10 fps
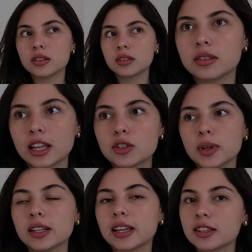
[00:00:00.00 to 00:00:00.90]
that's
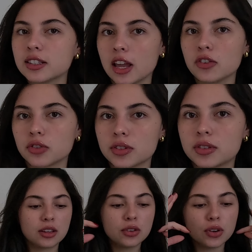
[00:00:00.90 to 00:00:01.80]
when it gets dangerous.
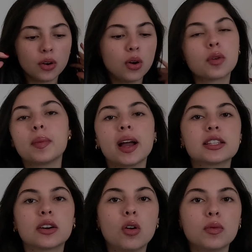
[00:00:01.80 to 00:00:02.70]
Our minds
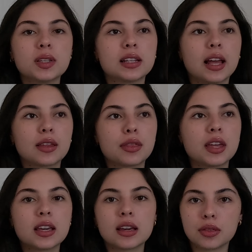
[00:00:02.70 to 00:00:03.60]
are always
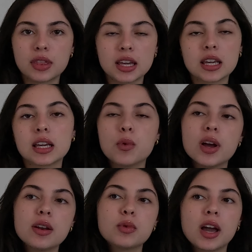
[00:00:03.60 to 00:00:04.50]
thinking and thinking.
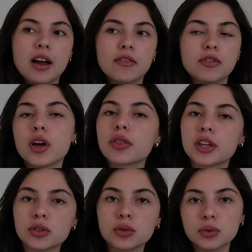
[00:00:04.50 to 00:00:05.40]
When we have
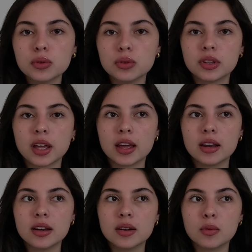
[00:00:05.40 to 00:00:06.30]
nothing to do,
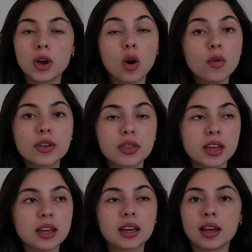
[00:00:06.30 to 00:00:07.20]
then we
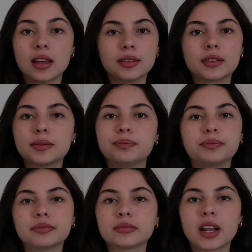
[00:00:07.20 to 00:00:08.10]
overthink, and
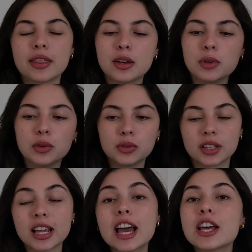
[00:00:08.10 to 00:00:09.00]
I think we lose
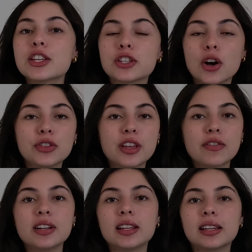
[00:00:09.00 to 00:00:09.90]
it. So
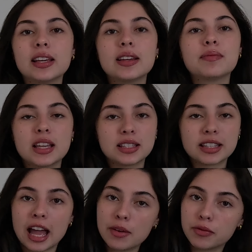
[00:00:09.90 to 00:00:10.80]
definitely it's
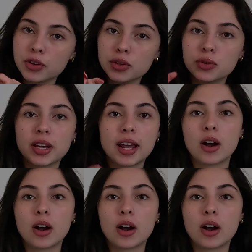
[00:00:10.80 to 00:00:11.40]
time for you to get a